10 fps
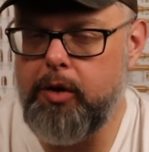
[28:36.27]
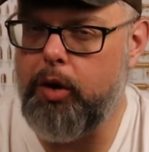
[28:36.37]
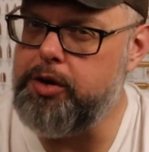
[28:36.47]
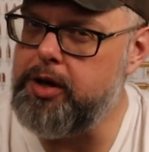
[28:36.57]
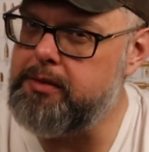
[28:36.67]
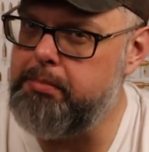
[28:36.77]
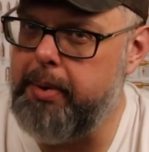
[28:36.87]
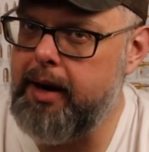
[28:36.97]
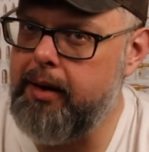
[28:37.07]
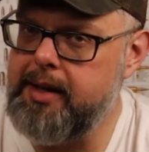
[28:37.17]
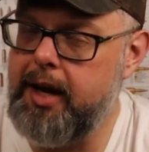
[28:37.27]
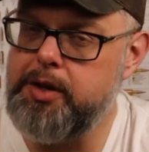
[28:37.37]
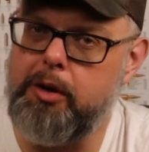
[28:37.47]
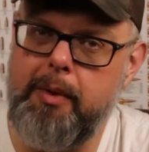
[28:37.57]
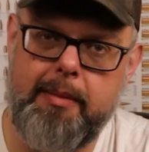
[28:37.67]
or just barely
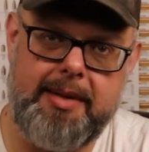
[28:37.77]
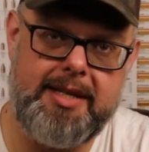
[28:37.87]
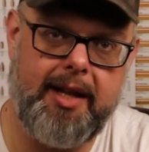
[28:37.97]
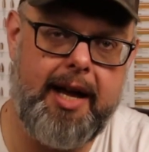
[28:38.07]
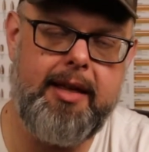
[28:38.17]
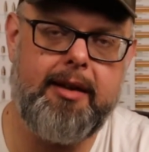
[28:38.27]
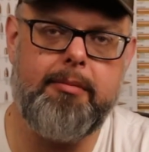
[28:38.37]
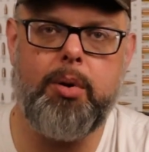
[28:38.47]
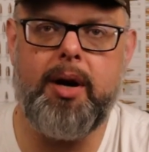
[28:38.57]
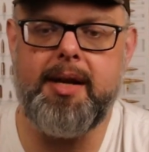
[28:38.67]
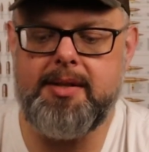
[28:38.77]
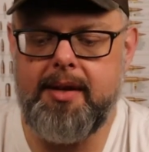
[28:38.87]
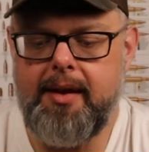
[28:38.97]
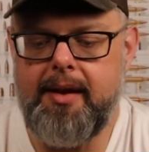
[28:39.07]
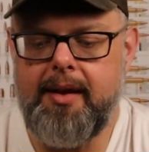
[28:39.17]
touch, or maybe slightly compress,
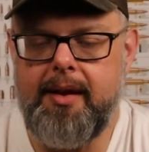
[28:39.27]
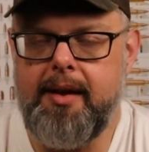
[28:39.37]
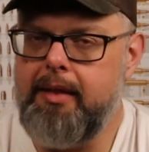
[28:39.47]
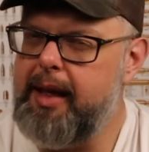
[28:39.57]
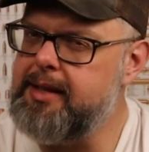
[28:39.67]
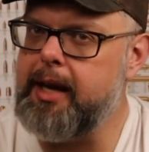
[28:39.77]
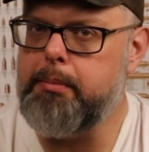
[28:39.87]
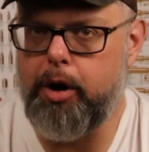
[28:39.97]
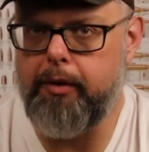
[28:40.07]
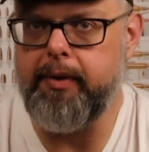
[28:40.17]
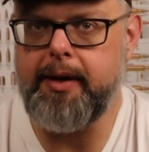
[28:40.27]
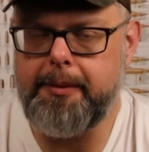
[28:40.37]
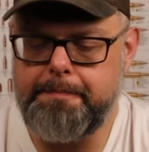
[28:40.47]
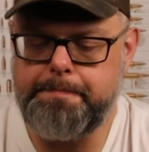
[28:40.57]
that's like perfect.